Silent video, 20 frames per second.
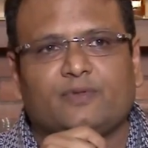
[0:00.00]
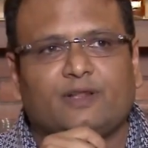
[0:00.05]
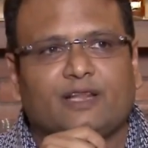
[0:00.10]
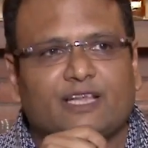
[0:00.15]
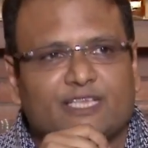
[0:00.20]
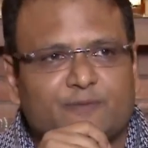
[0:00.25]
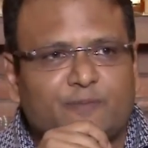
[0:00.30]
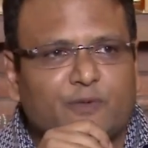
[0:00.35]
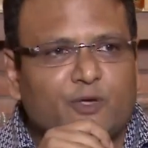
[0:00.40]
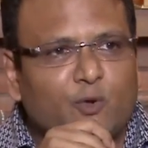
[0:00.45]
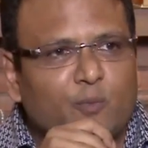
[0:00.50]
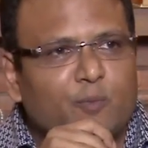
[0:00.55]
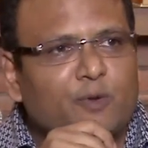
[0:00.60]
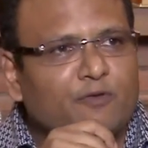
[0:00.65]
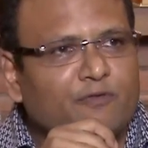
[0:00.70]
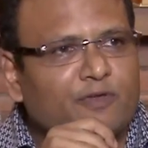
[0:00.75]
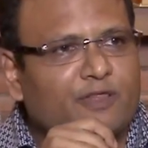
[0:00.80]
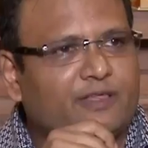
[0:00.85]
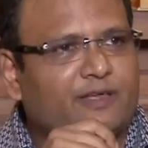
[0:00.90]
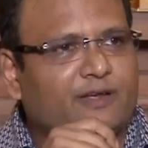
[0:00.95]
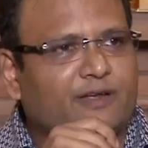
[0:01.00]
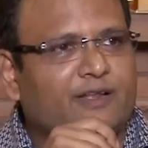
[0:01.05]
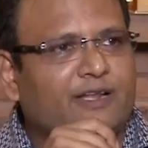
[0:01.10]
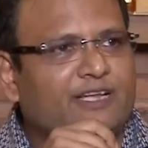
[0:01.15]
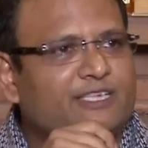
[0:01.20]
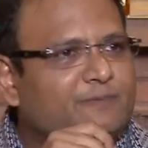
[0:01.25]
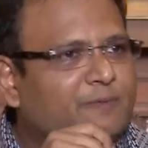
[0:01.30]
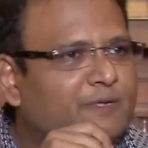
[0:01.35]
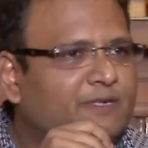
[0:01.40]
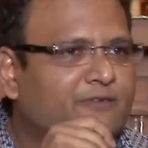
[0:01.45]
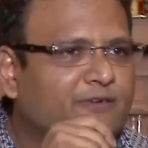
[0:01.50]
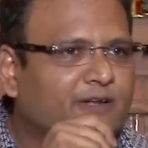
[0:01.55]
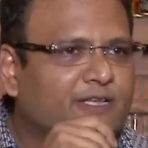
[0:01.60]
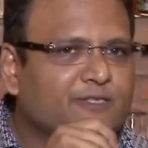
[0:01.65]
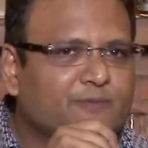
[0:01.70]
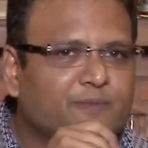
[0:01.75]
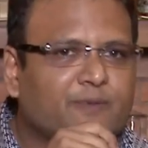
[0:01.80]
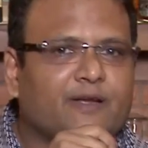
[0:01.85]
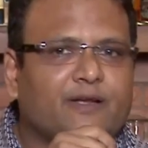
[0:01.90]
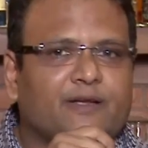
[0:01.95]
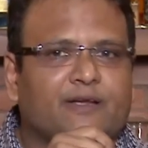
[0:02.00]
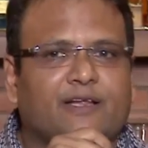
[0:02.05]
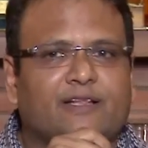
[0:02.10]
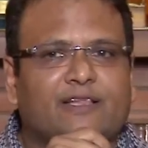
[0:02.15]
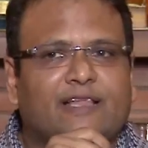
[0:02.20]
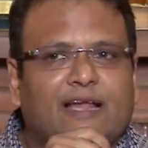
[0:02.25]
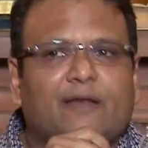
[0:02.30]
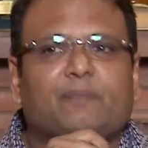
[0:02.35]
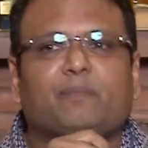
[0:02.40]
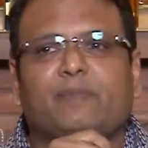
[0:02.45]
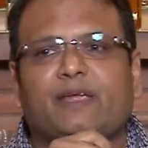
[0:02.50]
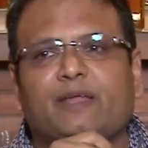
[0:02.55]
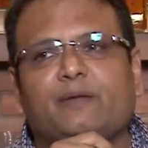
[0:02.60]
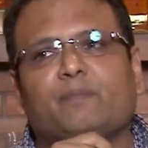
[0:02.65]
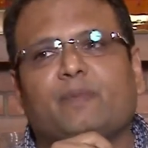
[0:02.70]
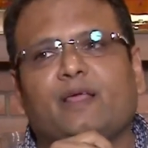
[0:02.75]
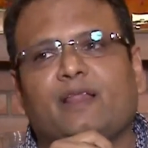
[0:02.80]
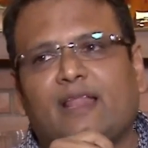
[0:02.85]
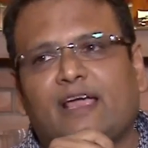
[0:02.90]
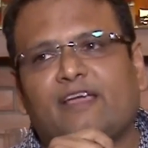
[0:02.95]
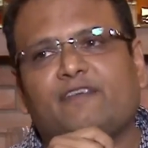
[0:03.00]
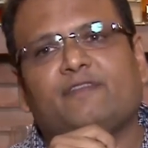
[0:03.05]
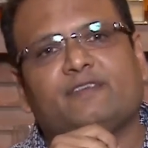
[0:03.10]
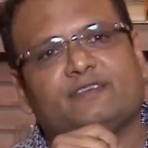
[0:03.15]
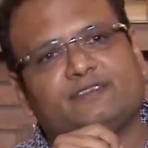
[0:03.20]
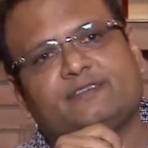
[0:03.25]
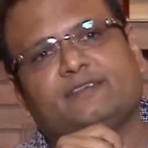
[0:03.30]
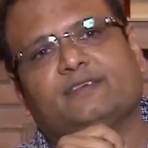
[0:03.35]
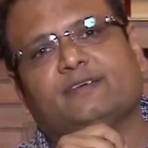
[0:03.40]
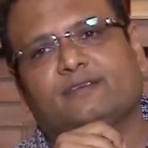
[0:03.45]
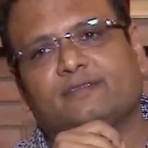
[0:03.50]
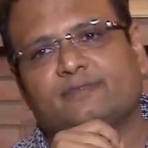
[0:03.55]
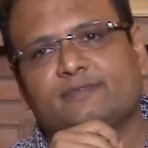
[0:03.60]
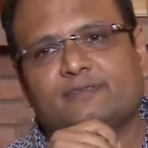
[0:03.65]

Let's be open it. Let's be transparent. And that made my life easier.